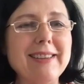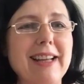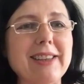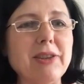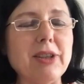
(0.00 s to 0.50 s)

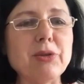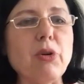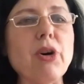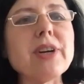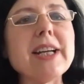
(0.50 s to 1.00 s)
that to
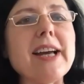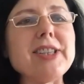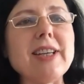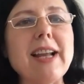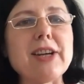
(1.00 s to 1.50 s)

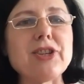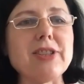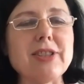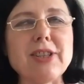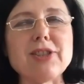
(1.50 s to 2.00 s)
organize
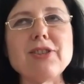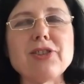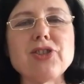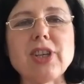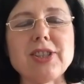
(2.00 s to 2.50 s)
elections, it's
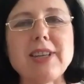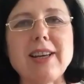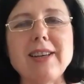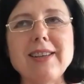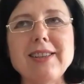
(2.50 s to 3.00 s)
not just
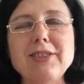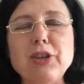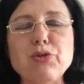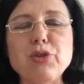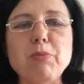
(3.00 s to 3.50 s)
a
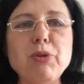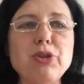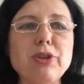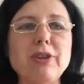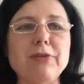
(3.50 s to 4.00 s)

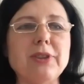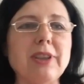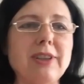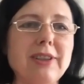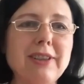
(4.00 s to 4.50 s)
distribution of
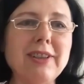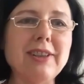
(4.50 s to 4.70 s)
the